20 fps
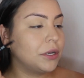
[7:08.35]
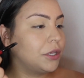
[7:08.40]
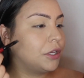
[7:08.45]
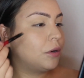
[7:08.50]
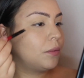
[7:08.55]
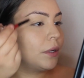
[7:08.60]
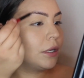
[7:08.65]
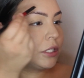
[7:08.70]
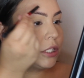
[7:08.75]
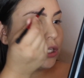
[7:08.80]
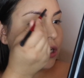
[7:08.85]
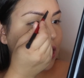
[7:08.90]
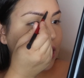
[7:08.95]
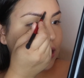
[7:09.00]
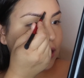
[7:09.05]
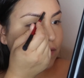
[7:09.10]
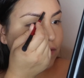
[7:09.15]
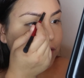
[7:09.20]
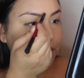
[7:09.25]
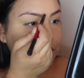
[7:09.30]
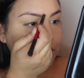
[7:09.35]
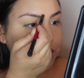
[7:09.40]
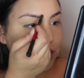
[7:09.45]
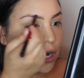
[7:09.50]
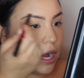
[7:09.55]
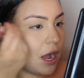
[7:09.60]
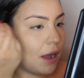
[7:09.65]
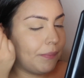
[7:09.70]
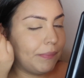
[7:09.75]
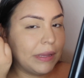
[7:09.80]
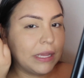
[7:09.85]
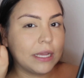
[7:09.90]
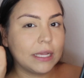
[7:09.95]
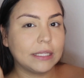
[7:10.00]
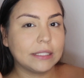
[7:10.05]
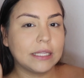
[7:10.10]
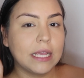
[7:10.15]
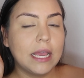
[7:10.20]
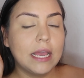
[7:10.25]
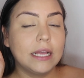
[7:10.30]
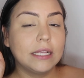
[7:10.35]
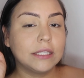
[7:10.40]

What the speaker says: You don't want to start at the very top, because